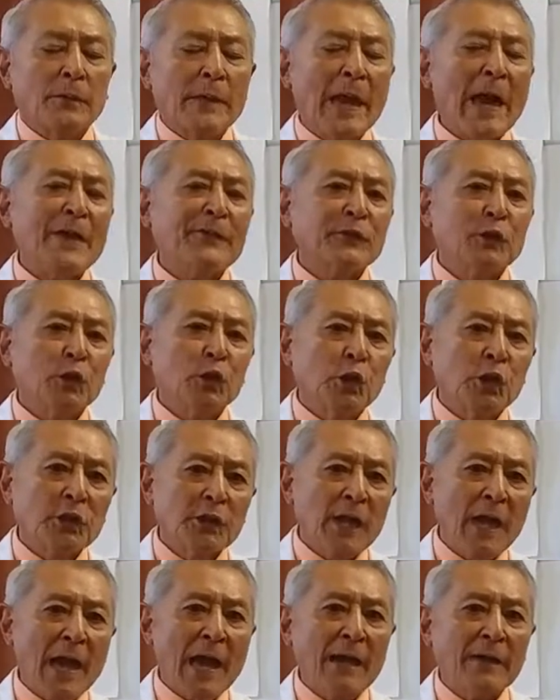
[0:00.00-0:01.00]
We have to
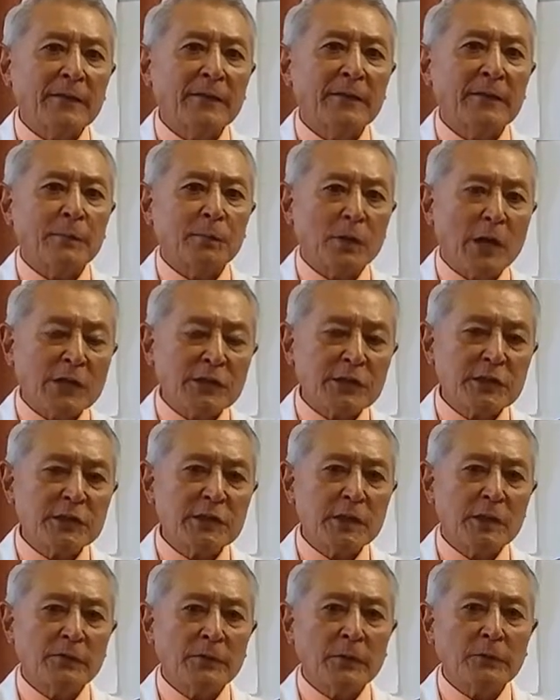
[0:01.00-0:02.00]
look at the
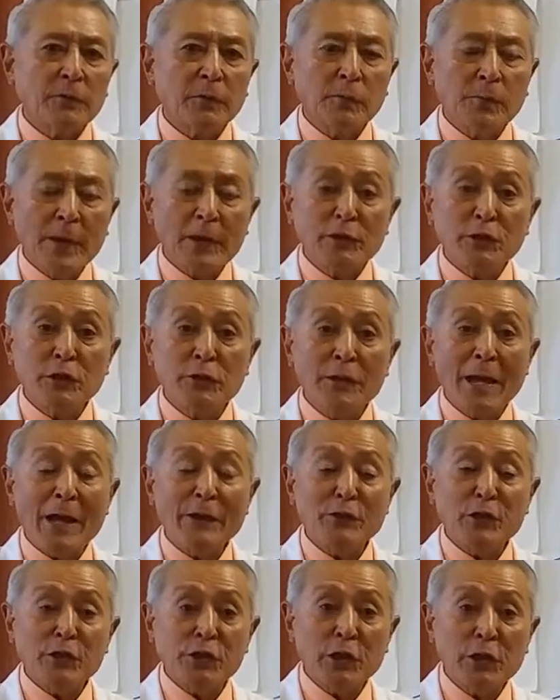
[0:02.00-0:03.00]
presence of inflammation
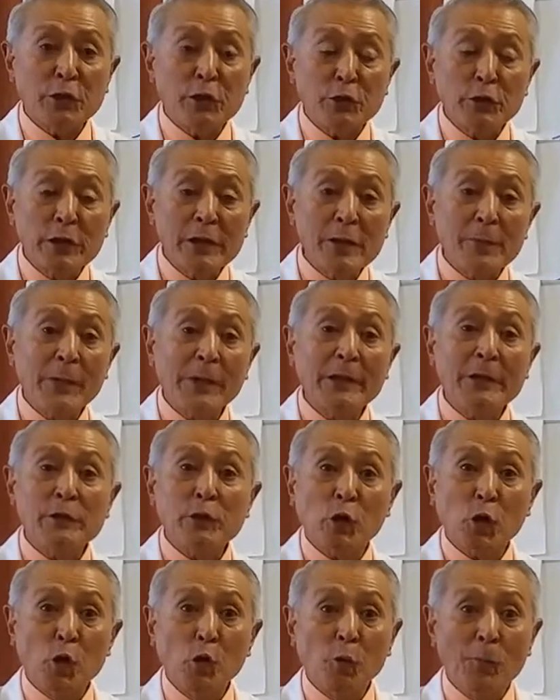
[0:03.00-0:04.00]
not just in your knee, but
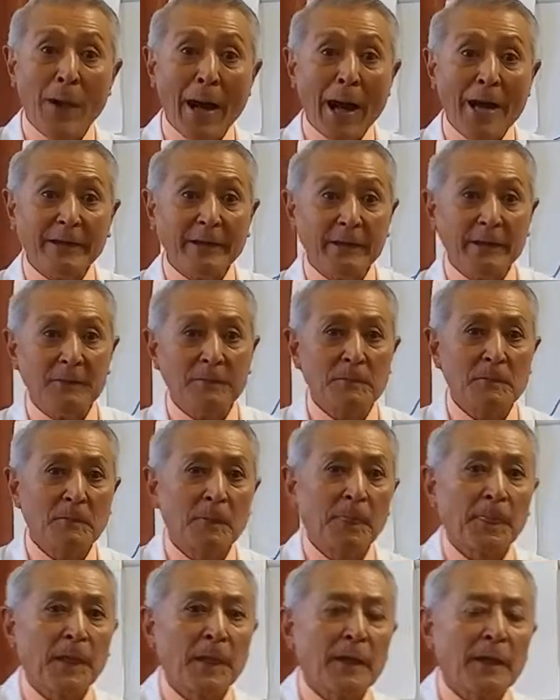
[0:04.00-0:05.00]
in your whole body.
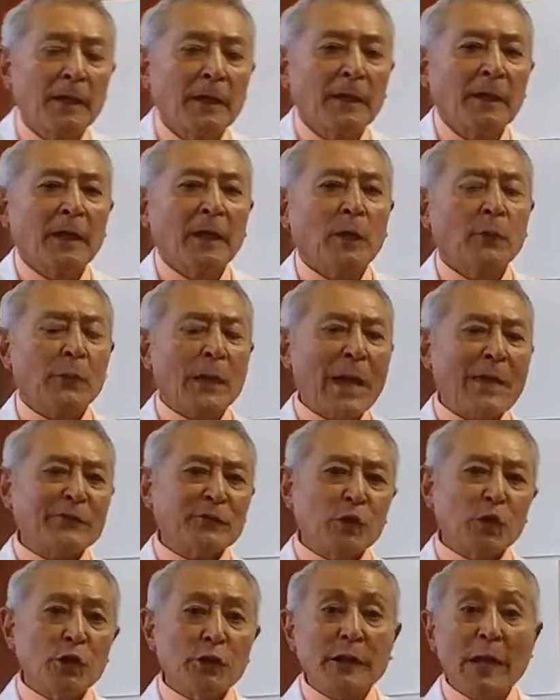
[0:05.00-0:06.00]
And we
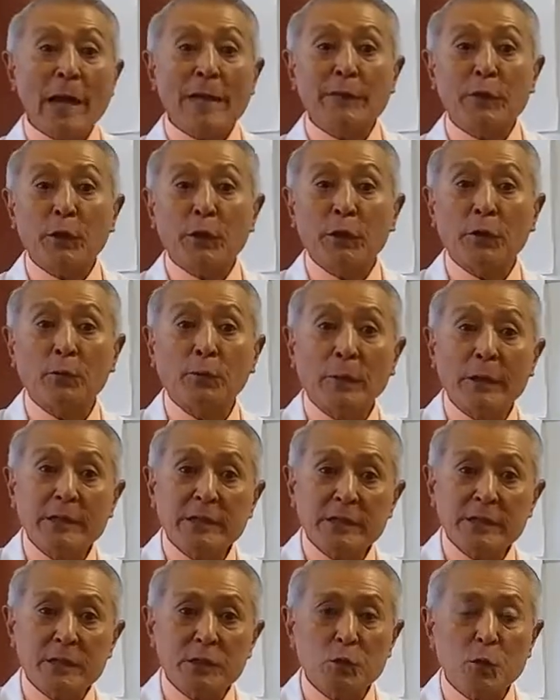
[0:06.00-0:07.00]
have to look at the
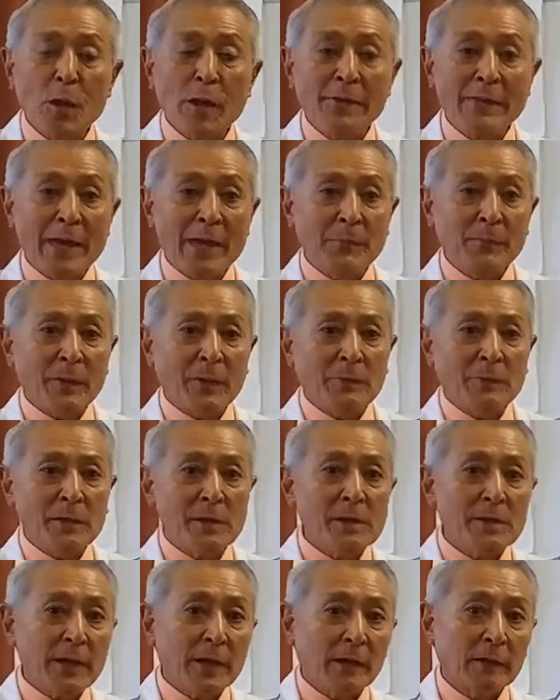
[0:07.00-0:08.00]
reasons why that may
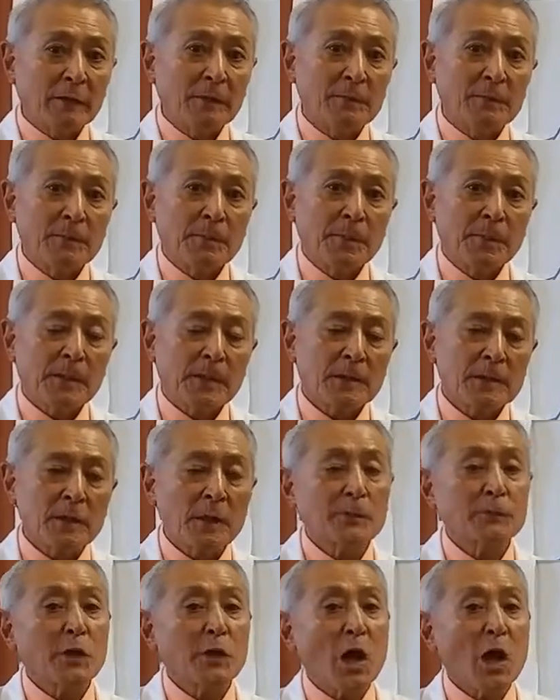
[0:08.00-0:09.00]
be there.
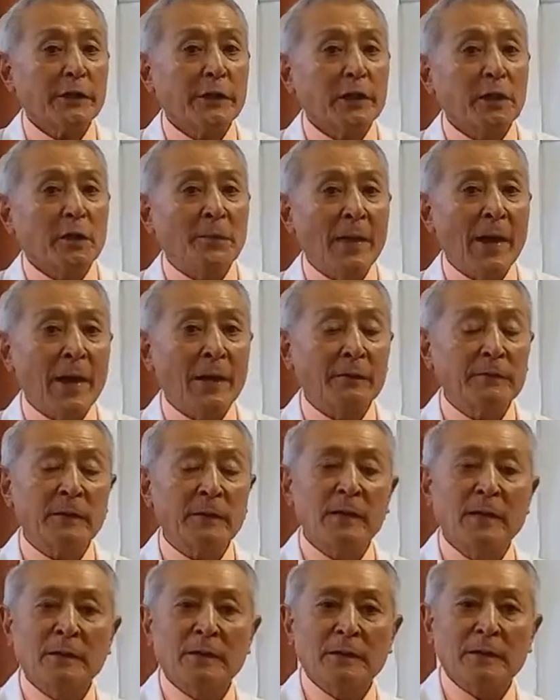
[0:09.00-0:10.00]
So I'm talking
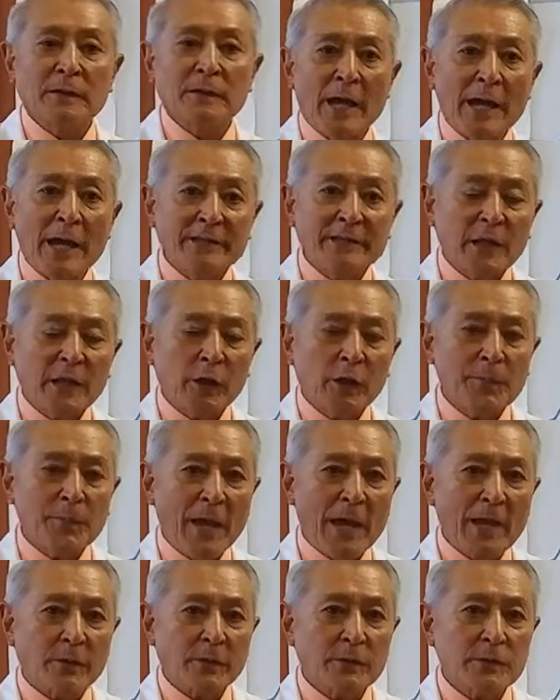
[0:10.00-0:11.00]
about dietary
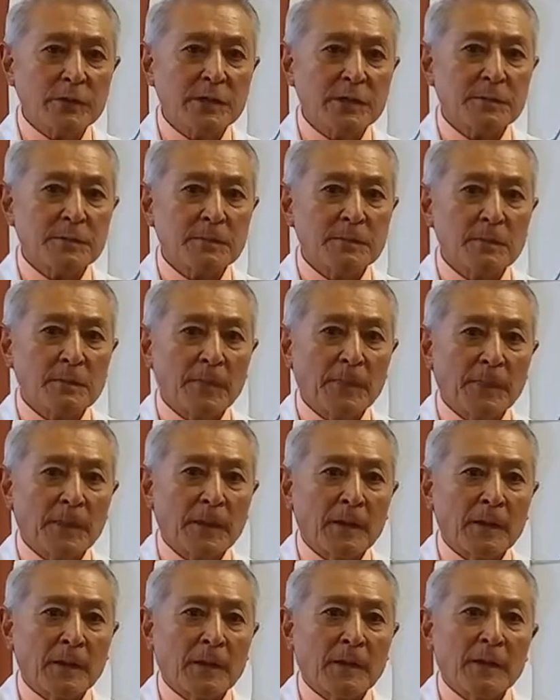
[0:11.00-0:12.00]
patterns.
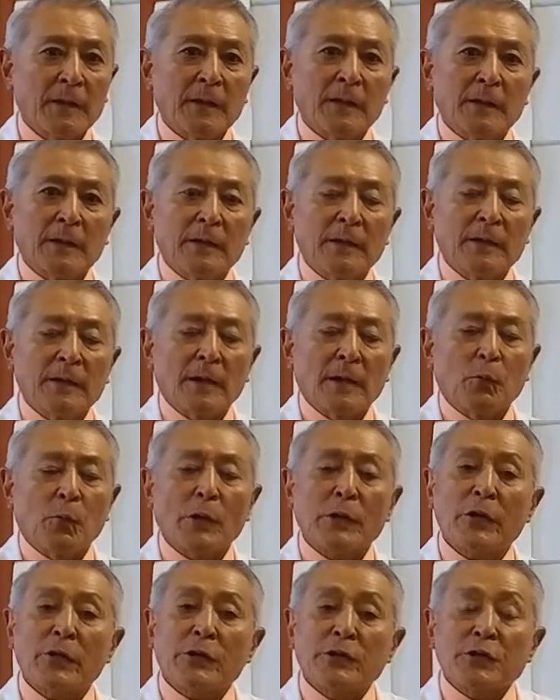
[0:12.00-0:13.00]

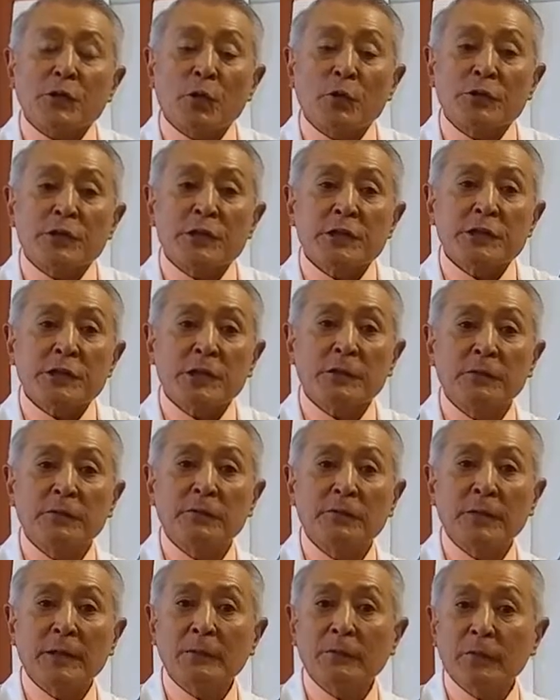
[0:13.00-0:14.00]
What are the sources
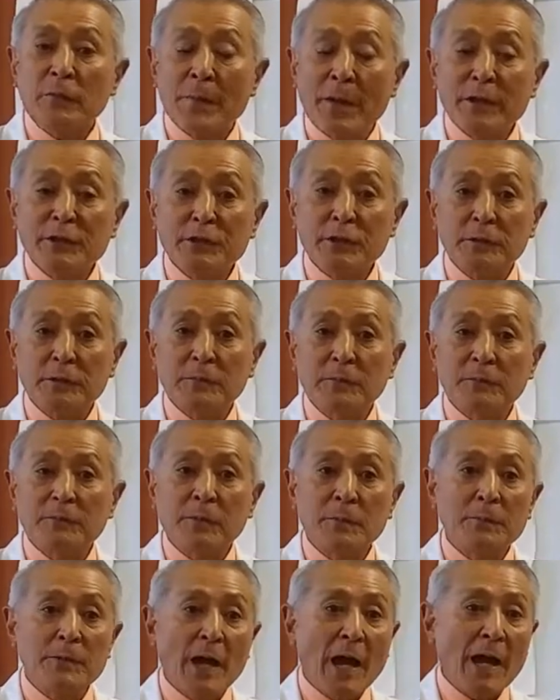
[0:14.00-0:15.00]
of inflammation
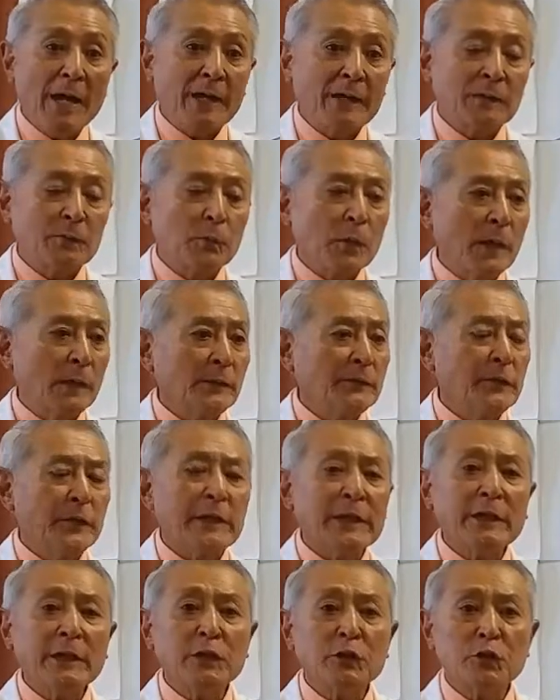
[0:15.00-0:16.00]
from diet? Well, if
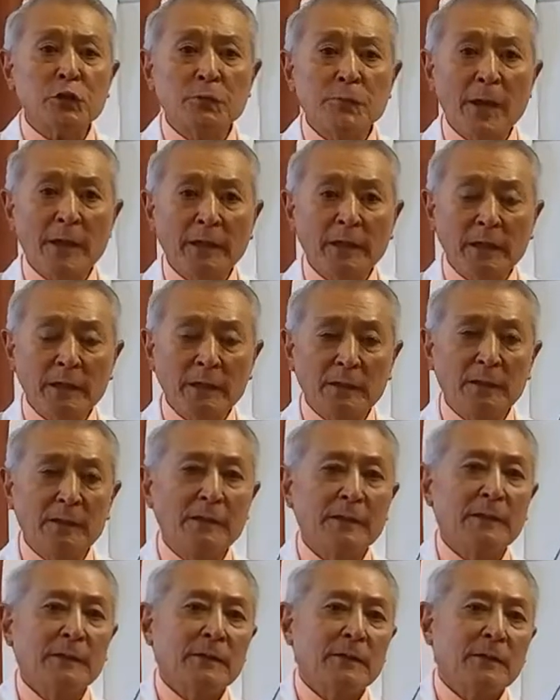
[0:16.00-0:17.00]
you're eating too many
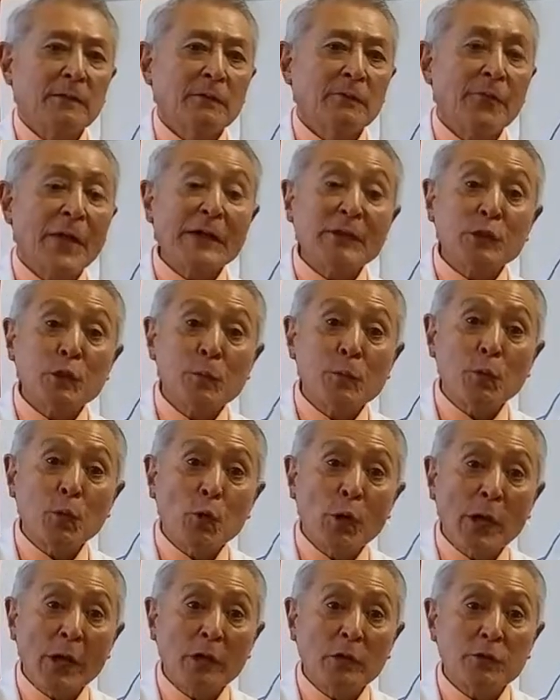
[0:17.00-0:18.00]

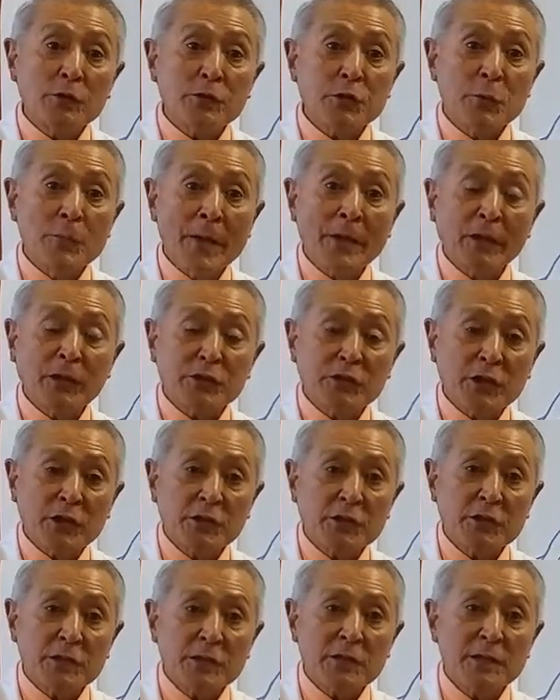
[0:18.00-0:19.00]
vegetable oils,
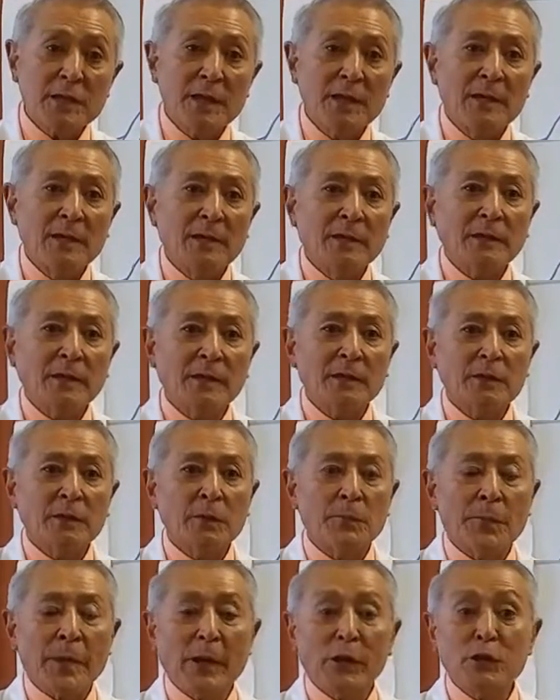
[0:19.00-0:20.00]
omega-6s, in
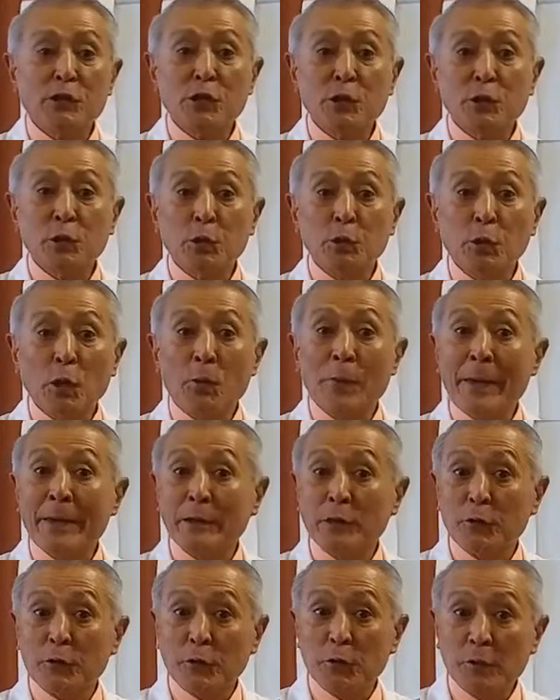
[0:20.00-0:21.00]
comparison to
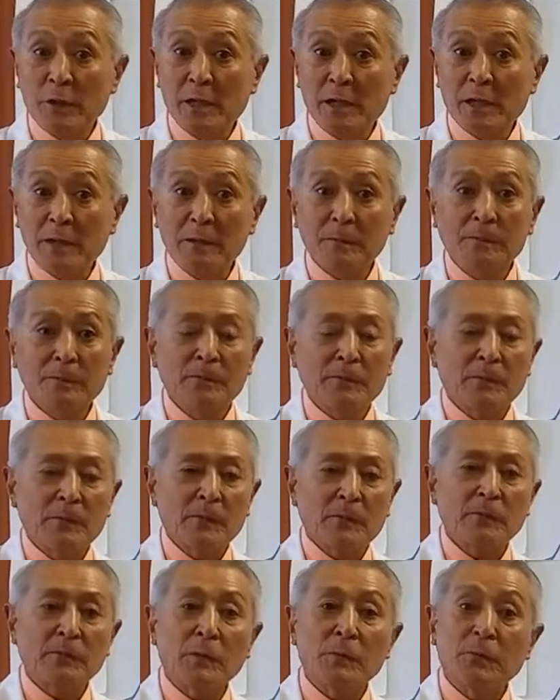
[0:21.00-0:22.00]
omega-3
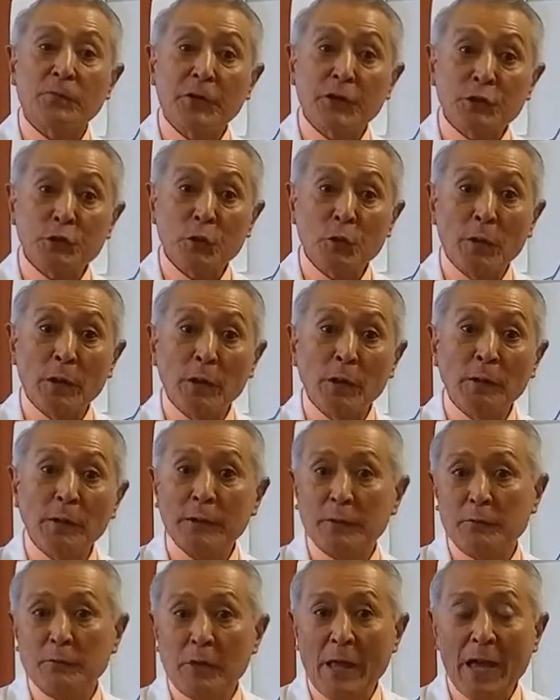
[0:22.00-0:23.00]
from fish
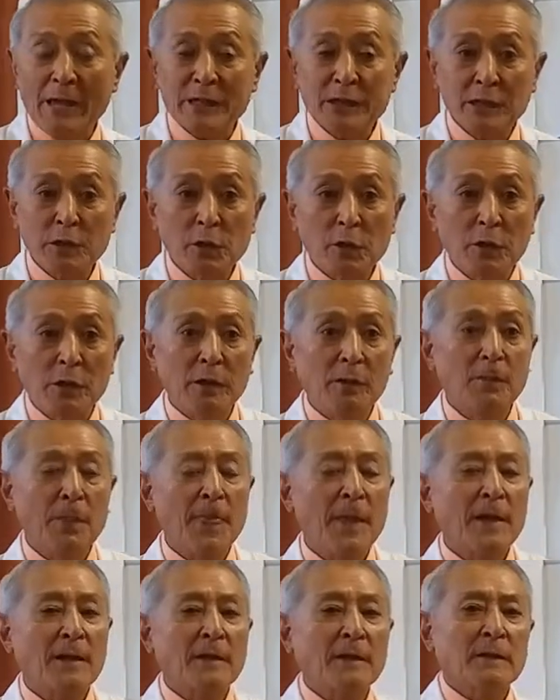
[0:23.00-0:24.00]
oil and flaxseed
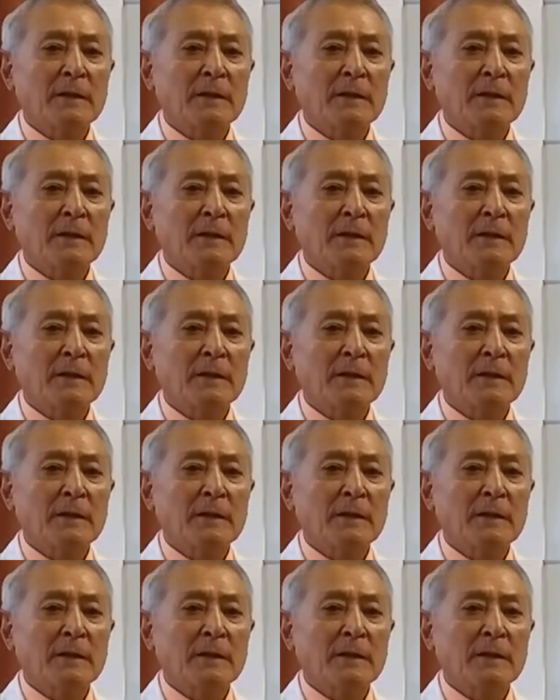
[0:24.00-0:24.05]
oil,